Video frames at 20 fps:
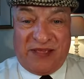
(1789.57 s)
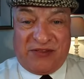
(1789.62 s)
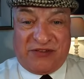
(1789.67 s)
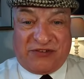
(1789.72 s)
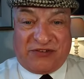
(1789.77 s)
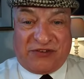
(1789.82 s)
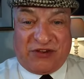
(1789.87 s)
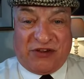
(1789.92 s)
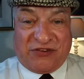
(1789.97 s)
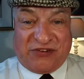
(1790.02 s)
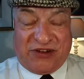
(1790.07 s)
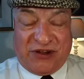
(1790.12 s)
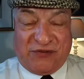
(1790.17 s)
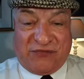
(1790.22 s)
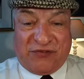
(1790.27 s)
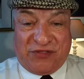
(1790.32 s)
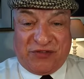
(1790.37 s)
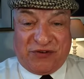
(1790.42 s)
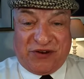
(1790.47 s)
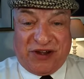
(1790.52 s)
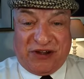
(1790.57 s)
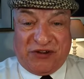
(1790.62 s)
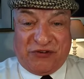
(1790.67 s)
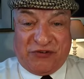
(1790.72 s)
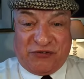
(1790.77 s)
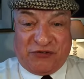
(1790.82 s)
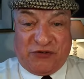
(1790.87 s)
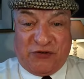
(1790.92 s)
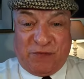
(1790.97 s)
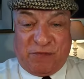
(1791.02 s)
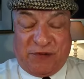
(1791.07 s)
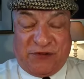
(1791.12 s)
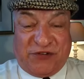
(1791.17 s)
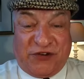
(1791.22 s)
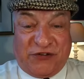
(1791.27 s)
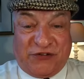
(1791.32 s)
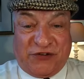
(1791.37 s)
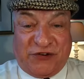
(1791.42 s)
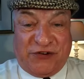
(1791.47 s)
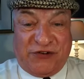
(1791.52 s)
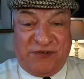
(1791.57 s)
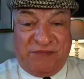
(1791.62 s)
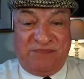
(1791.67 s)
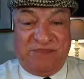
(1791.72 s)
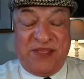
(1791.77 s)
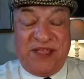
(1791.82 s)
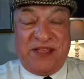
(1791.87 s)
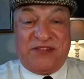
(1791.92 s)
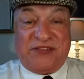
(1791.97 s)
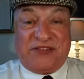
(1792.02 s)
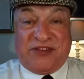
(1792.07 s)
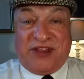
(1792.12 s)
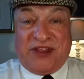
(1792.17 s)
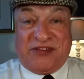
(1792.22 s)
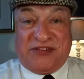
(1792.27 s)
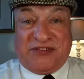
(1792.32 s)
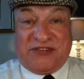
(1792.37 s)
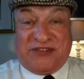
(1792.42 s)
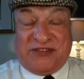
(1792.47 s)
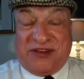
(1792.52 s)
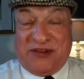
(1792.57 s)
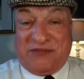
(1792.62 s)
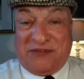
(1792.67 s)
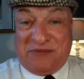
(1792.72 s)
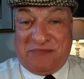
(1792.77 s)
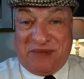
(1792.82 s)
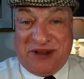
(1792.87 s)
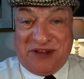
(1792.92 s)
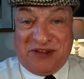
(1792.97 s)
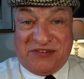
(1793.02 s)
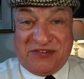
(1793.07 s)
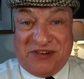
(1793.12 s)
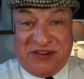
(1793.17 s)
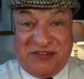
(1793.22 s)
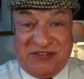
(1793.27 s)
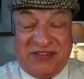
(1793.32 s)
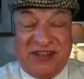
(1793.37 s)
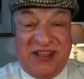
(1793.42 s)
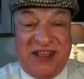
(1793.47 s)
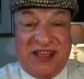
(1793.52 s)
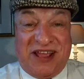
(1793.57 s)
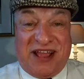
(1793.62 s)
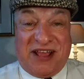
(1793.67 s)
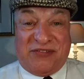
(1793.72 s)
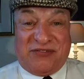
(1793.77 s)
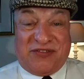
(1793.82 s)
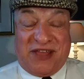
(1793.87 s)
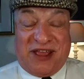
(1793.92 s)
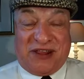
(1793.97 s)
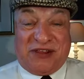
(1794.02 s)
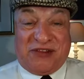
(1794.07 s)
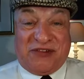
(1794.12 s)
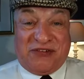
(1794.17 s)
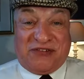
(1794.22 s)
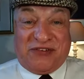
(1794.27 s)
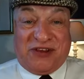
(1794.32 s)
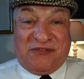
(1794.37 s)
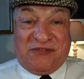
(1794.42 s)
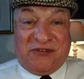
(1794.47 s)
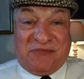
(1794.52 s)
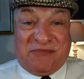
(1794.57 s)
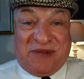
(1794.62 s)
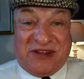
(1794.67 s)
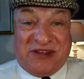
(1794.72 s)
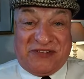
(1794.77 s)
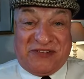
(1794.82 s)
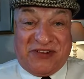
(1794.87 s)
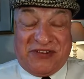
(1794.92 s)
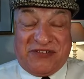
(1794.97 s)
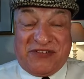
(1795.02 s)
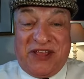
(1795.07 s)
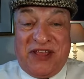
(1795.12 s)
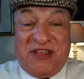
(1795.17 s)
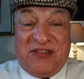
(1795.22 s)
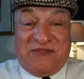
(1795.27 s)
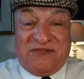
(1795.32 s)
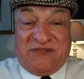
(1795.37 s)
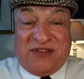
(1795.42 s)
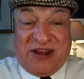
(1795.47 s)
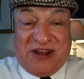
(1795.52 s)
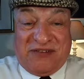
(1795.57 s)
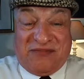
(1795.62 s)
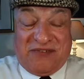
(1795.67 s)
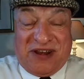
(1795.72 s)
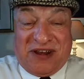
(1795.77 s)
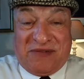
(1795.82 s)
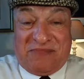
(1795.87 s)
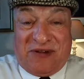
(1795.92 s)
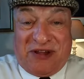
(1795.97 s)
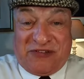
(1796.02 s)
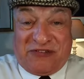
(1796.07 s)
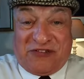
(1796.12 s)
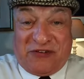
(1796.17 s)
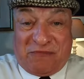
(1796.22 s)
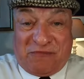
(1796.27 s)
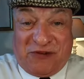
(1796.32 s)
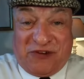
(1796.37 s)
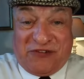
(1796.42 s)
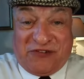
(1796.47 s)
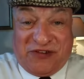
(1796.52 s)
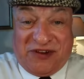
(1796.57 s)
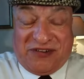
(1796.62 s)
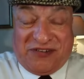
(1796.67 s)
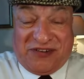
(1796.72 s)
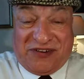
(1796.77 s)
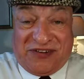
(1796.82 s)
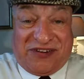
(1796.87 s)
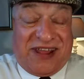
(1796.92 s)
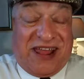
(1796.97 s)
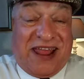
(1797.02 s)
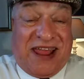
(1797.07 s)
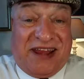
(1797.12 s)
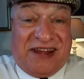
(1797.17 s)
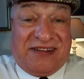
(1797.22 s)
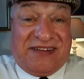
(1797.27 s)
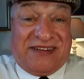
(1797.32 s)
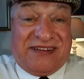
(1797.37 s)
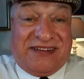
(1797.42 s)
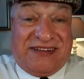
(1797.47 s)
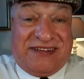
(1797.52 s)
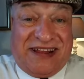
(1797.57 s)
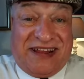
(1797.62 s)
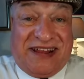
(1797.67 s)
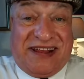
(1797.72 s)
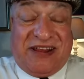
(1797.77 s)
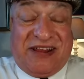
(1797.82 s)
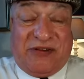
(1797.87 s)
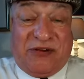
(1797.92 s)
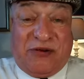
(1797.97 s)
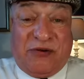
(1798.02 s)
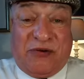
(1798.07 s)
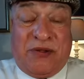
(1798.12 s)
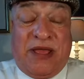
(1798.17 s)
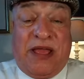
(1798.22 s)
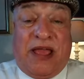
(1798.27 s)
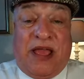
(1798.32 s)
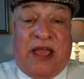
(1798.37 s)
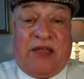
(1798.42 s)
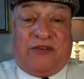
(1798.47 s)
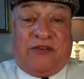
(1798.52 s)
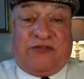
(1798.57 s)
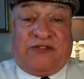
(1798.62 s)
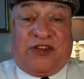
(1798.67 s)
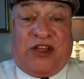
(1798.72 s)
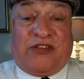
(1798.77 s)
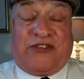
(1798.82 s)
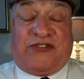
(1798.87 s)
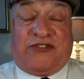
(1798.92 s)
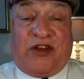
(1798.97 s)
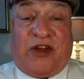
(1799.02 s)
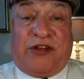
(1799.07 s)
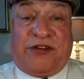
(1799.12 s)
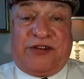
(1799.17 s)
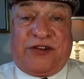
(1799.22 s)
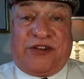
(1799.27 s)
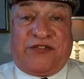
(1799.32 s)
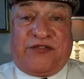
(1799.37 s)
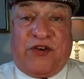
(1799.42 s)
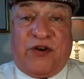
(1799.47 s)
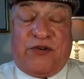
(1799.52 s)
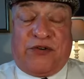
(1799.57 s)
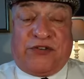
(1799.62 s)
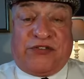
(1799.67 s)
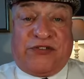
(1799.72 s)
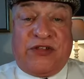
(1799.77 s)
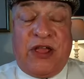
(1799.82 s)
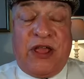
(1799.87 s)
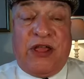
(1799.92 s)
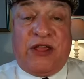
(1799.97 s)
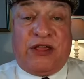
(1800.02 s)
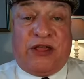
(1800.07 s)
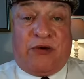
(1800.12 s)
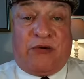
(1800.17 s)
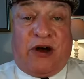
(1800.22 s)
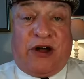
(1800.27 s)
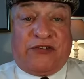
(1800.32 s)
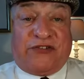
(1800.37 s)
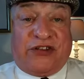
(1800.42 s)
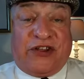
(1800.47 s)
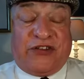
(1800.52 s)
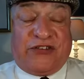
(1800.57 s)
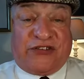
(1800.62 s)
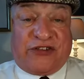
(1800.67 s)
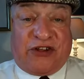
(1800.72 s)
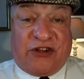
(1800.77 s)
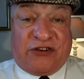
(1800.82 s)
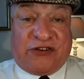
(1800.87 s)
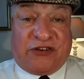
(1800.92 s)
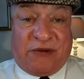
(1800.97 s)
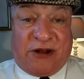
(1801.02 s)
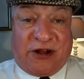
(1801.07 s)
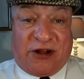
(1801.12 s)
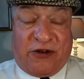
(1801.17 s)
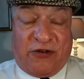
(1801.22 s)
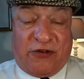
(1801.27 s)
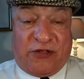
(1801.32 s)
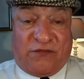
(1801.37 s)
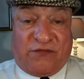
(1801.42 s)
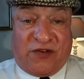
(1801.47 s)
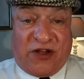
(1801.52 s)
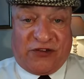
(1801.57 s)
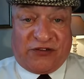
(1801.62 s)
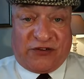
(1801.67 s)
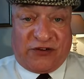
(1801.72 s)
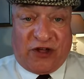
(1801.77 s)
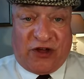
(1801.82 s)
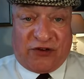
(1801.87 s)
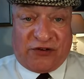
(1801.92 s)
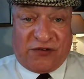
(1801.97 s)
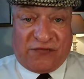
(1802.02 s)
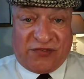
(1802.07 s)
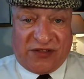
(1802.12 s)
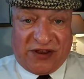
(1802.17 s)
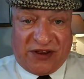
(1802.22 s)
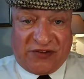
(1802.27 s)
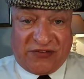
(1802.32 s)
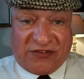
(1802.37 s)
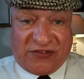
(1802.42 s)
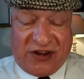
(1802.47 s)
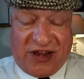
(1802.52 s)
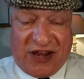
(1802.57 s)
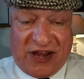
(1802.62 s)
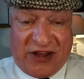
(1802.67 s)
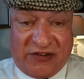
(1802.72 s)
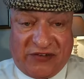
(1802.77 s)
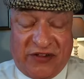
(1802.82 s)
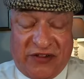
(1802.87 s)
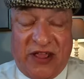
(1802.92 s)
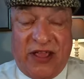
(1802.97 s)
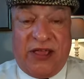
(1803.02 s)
Scotty for the Radio 2 position, says Stephen Menzies. I thank you, Stephen Menzies. Very, very much appreciated. And Dinky Doo. If you've just joined us, folks, you're watching Scottie McClue, the first lord of the internet.